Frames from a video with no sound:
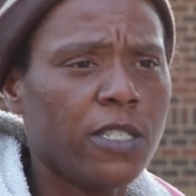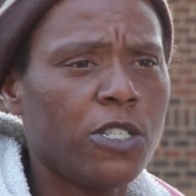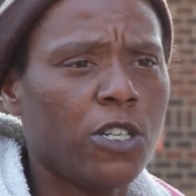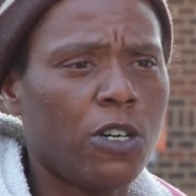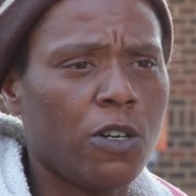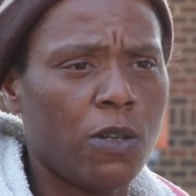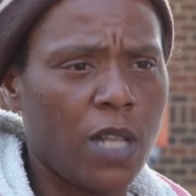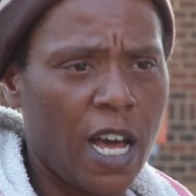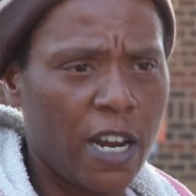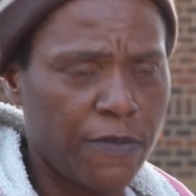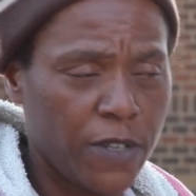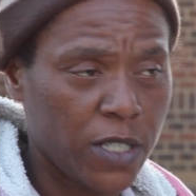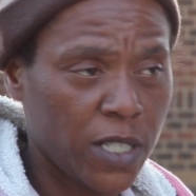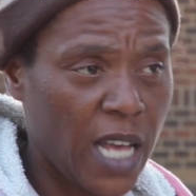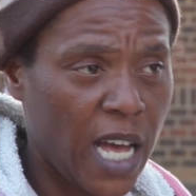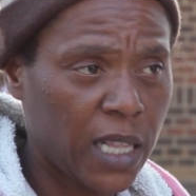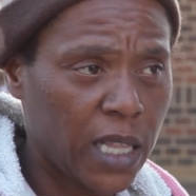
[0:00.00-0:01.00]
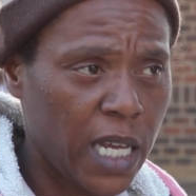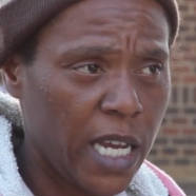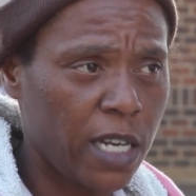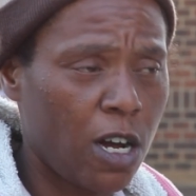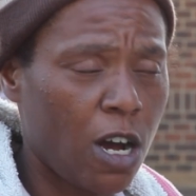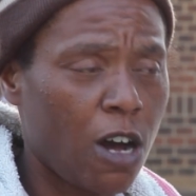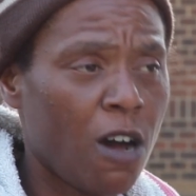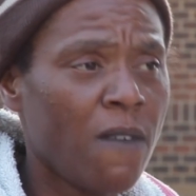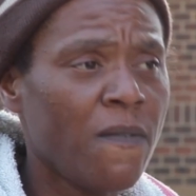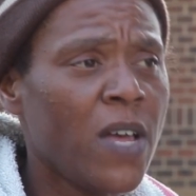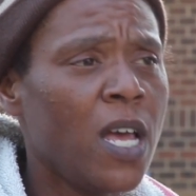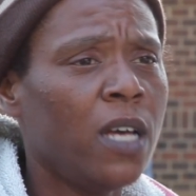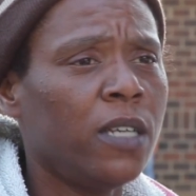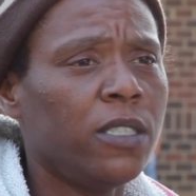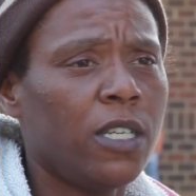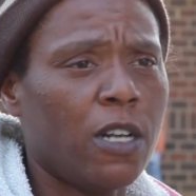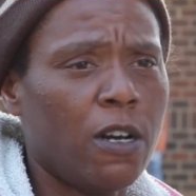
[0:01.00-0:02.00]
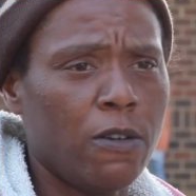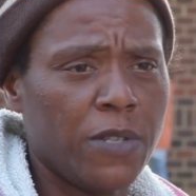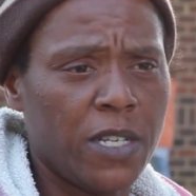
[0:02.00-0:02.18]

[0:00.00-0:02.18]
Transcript: and, you know, a lot of us got laid off. You know,